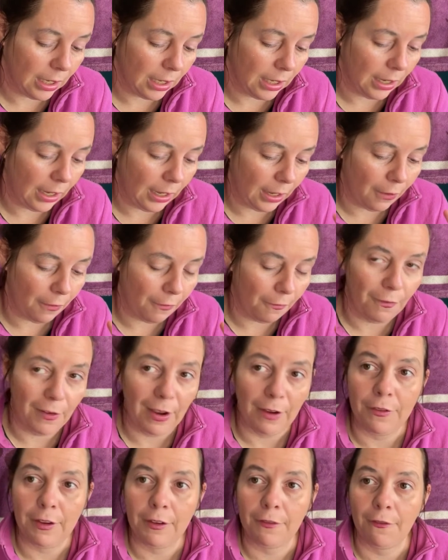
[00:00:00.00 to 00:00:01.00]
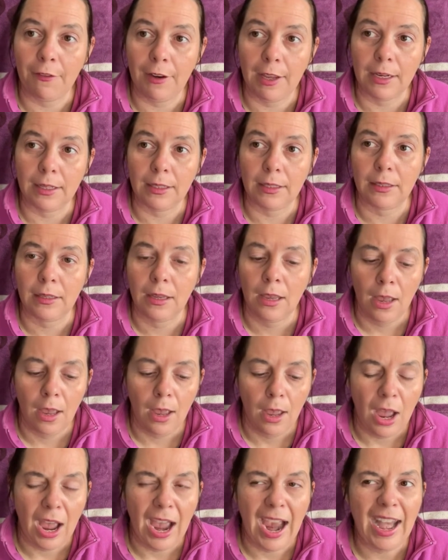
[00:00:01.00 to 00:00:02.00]
in Fluffy Fleece.
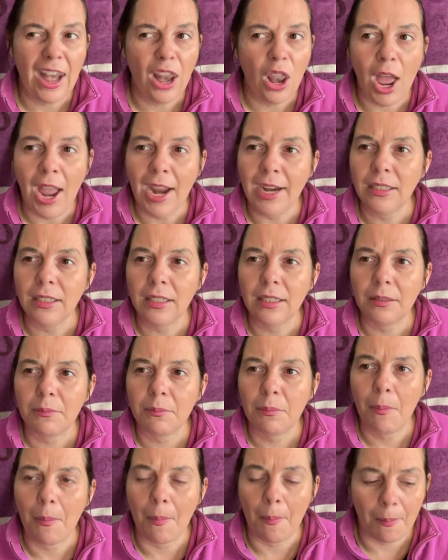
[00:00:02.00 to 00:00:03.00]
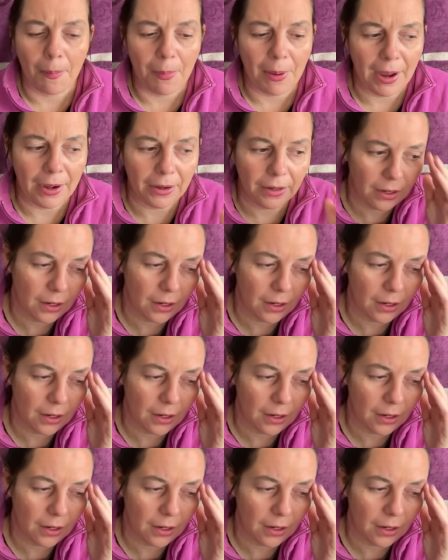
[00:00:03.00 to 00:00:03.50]
I liked it, but